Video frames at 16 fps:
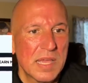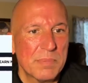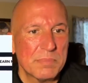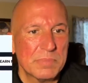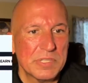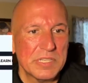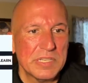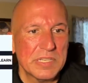
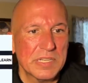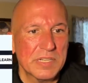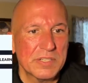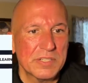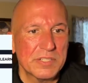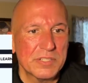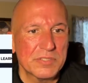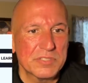and bleeding
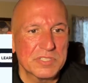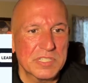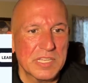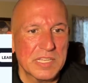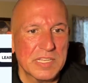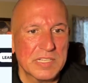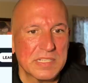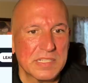under your
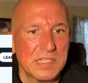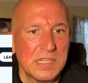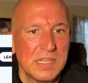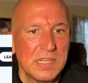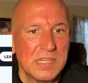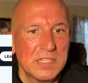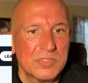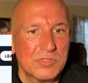skin.
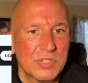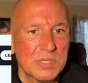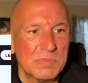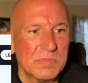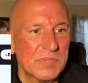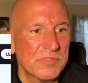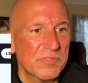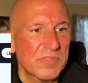
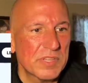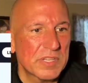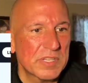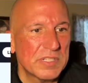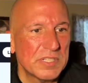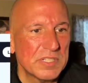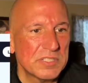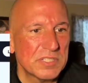Treatment for the
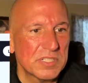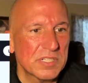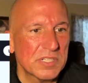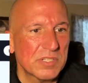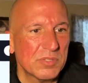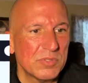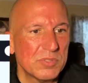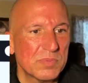condition
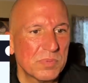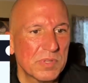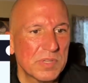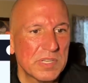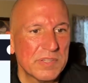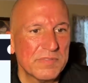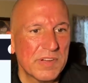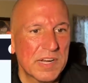includes
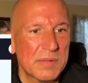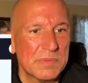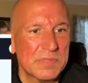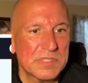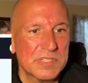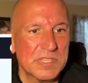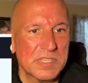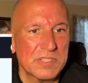plenty of
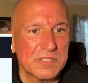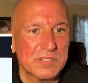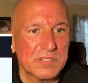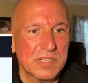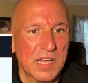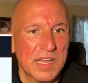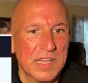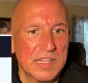vitamin C in your
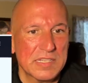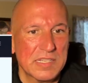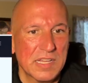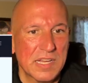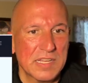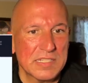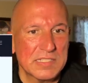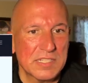diet,
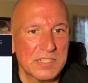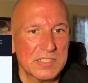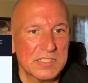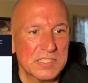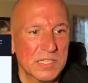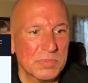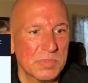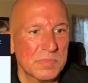dietary
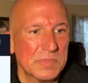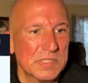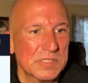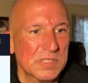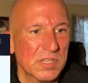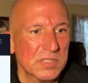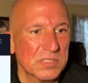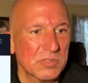
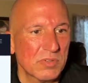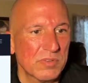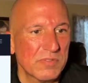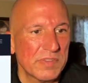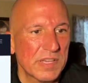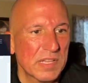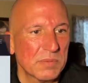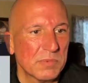supplements also
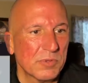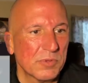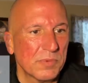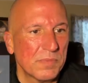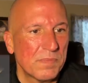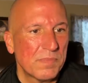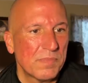available.